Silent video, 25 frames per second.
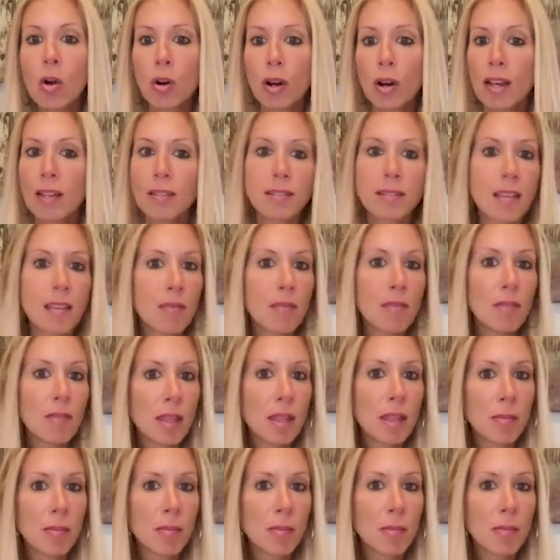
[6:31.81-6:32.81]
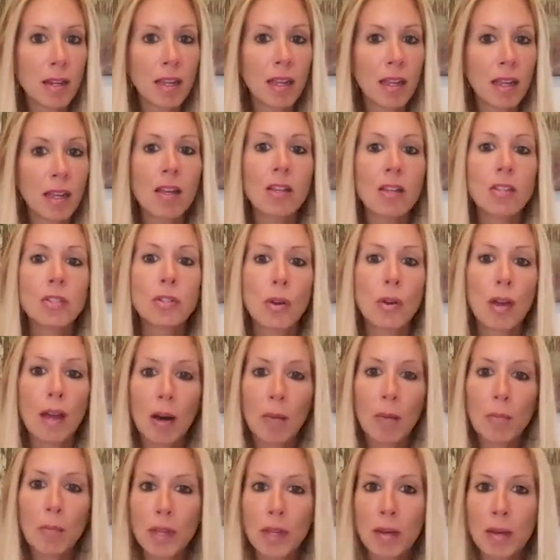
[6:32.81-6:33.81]
or has given them money to
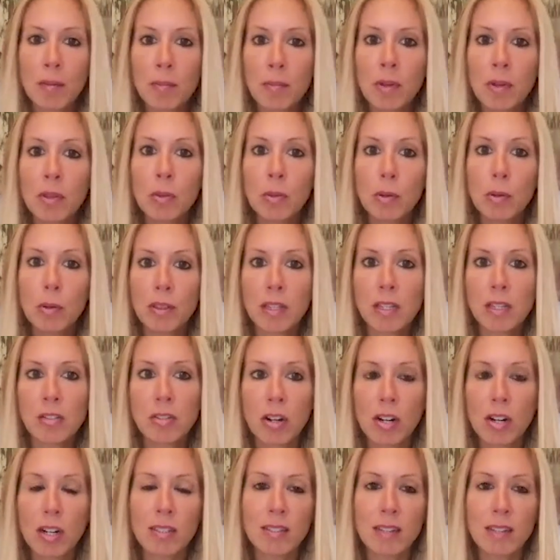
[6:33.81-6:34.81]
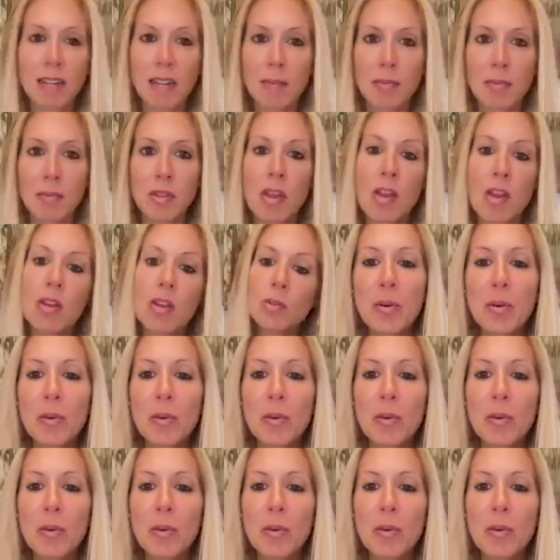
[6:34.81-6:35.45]
help them throughout these hard times.